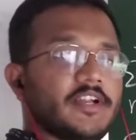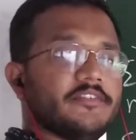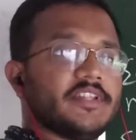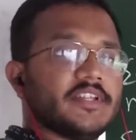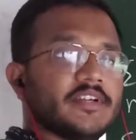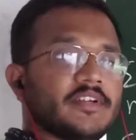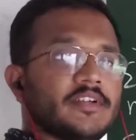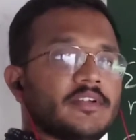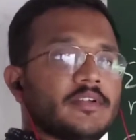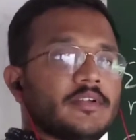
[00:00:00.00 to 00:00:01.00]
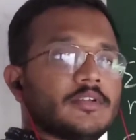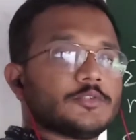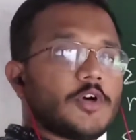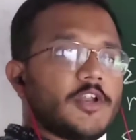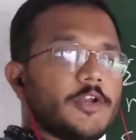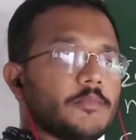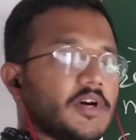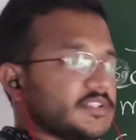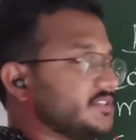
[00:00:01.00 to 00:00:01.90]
with solid mass.